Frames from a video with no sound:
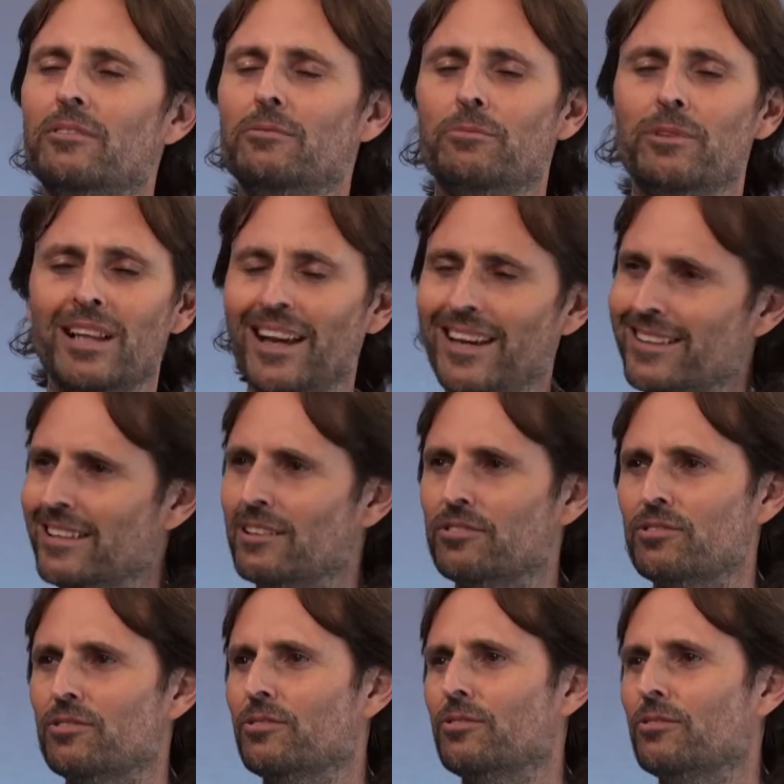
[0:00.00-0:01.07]
relating
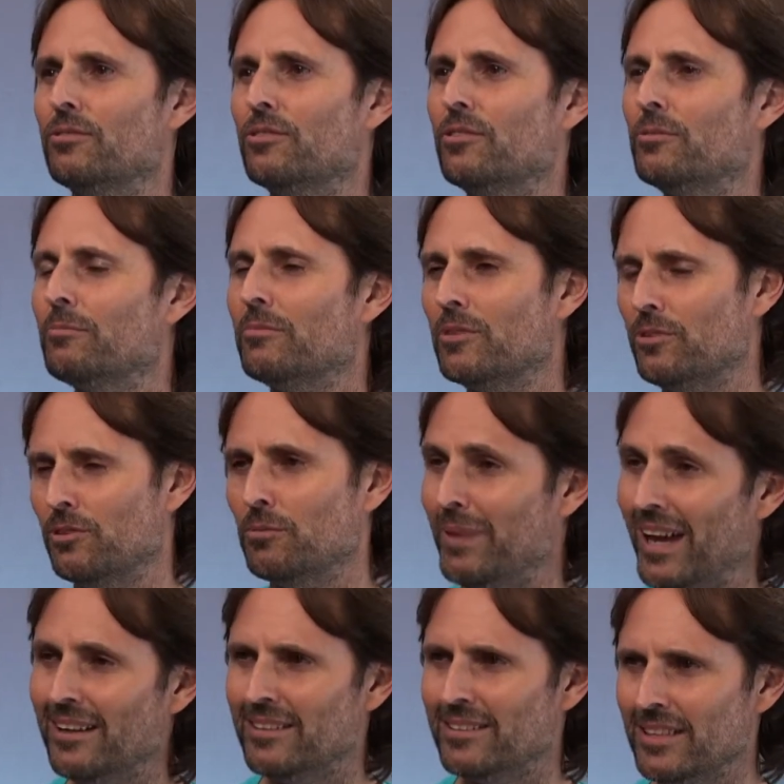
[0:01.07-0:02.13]
to hum
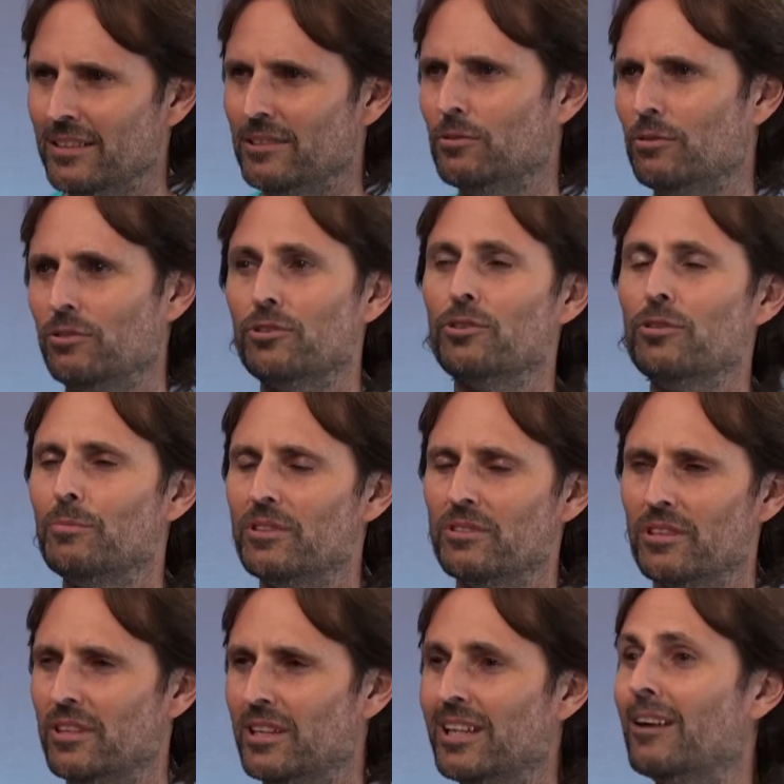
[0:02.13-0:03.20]
humanity or
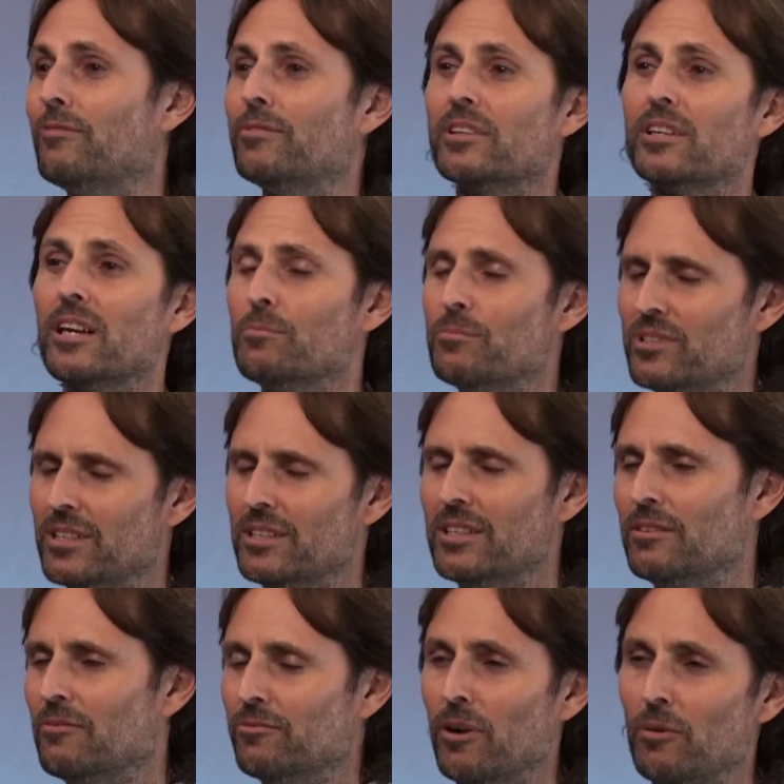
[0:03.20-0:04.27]
human, the love that comes
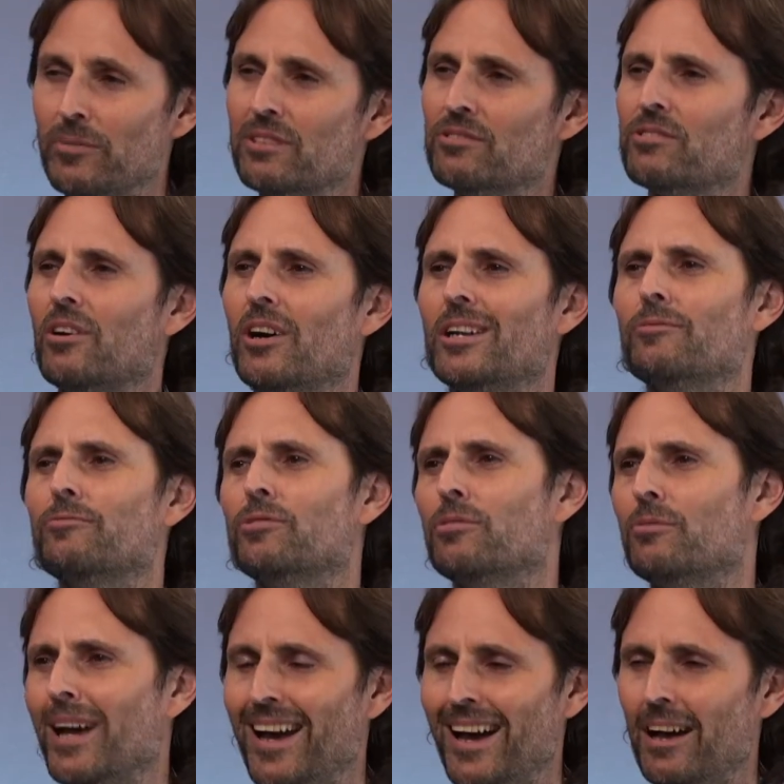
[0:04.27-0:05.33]
from inside of
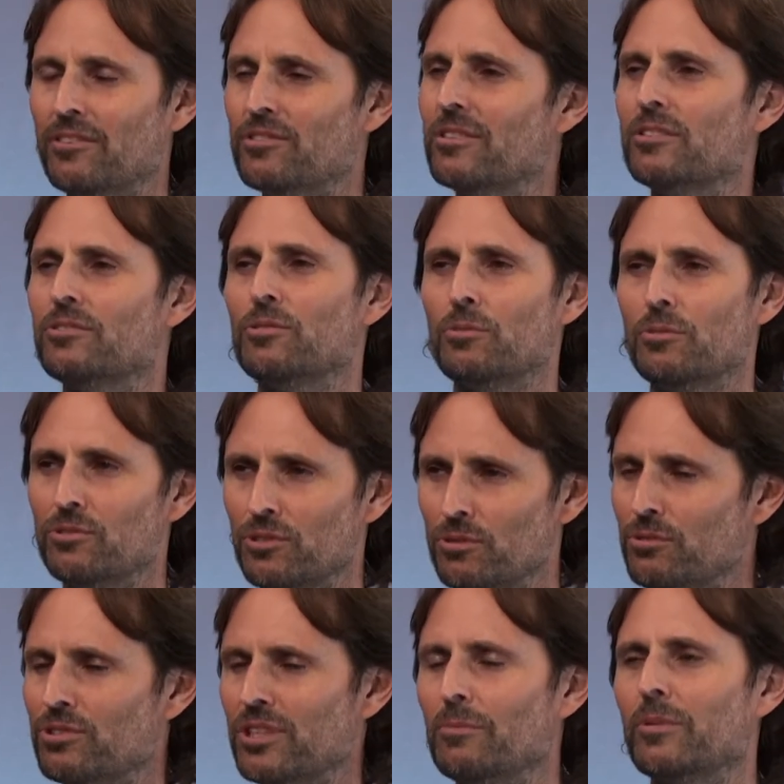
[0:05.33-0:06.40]
you out to,
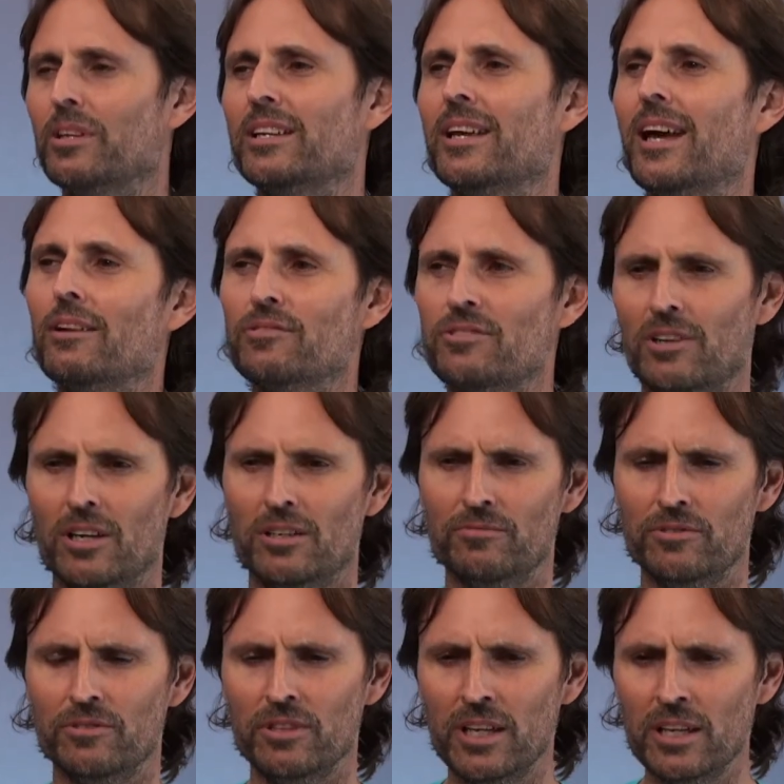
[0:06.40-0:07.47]
to somebody outside of
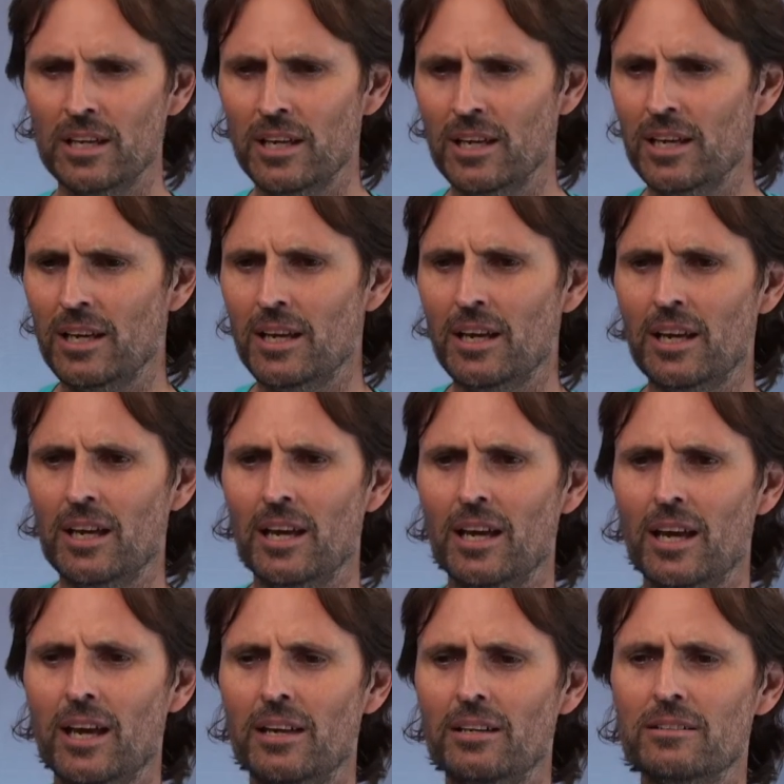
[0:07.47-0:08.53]
you.
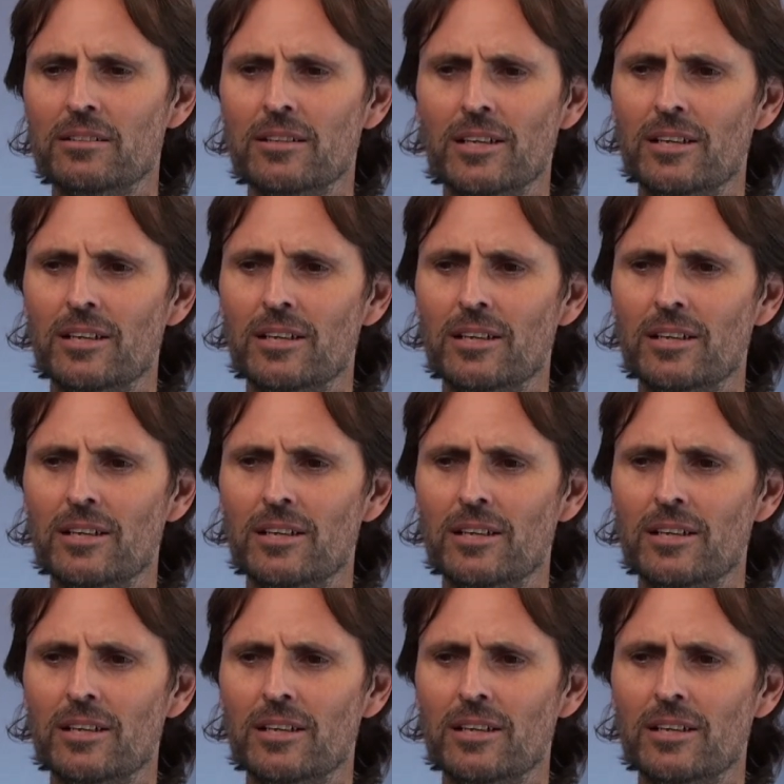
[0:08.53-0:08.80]
And